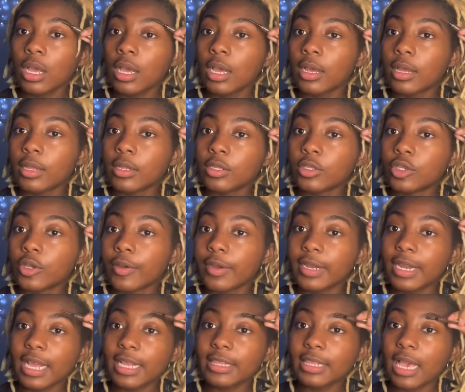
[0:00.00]
during
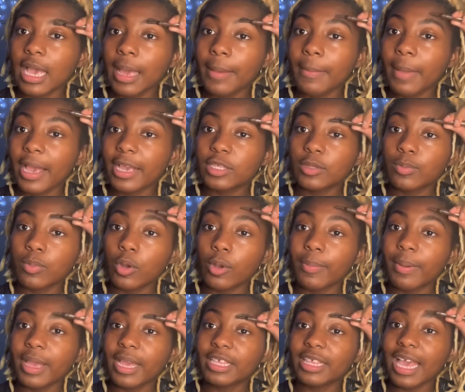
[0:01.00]
that time, my Explore
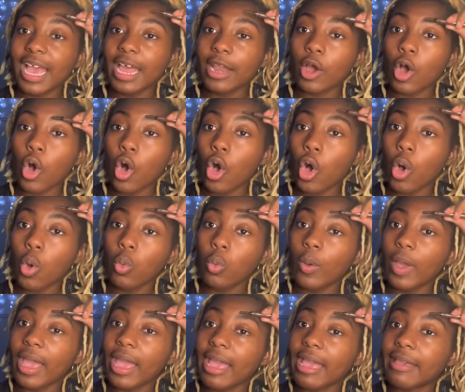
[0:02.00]
page had all
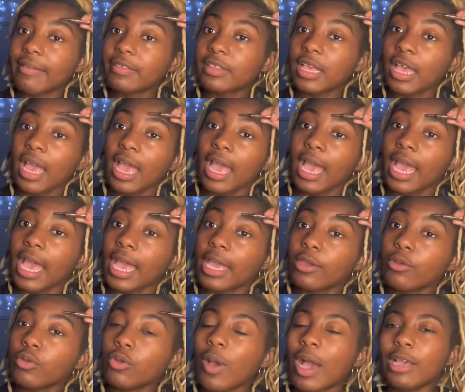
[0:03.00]
waves. And, you know,
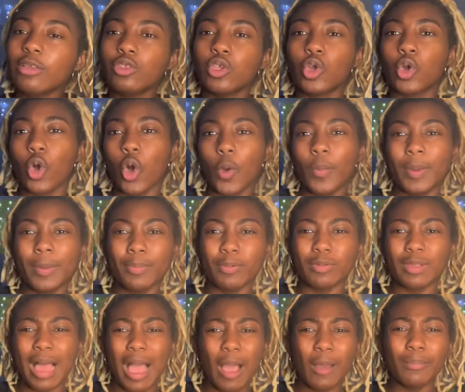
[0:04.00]
I used to call people
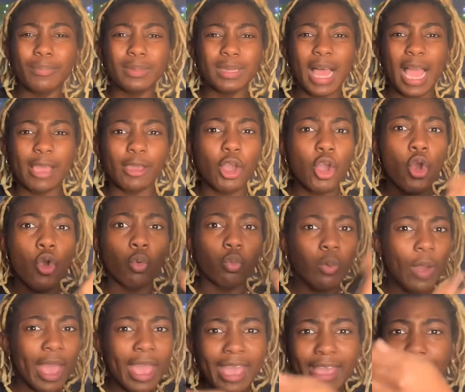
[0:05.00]
out, be like,
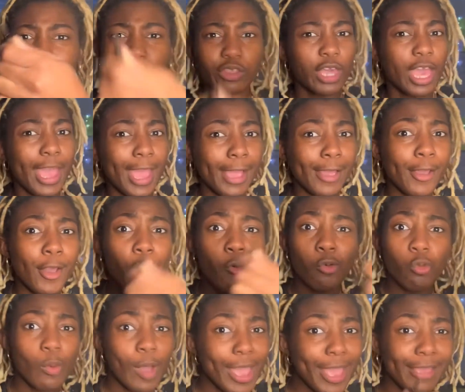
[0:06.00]
wave check,
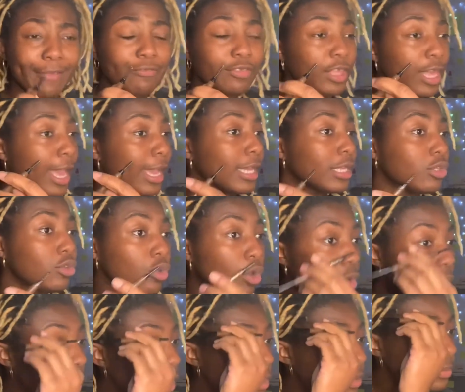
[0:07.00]
you know,
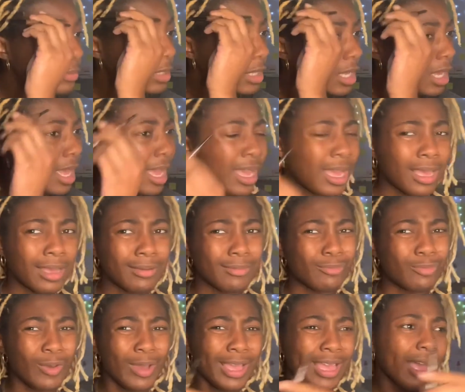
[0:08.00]
because
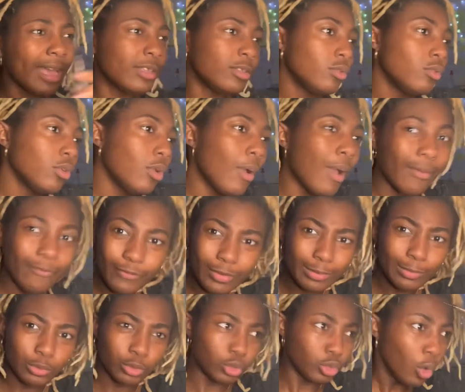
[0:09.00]
what? You know, I'm from New
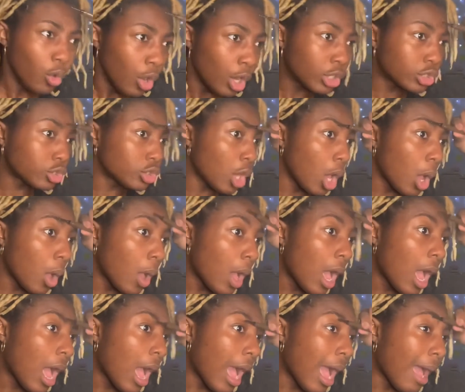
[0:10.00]
York, so
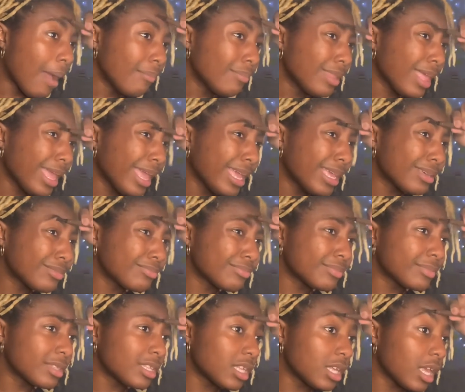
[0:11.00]
I'm like,
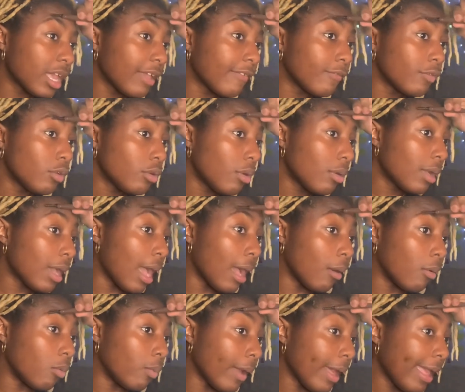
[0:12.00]
if you don't got
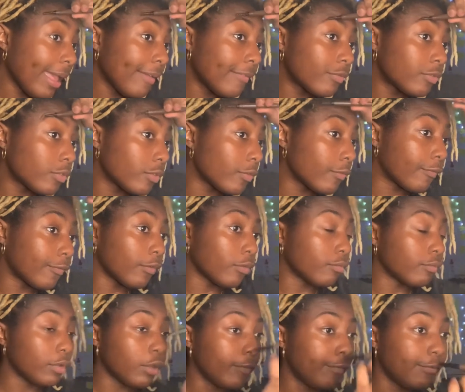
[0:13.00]
waves for
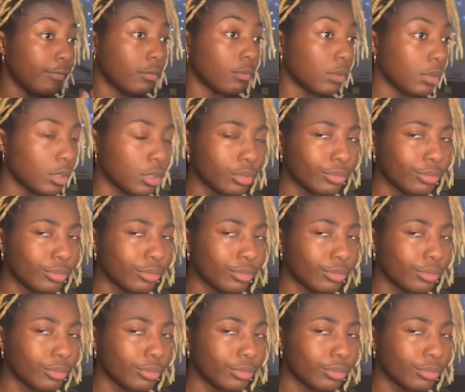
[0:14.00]
real,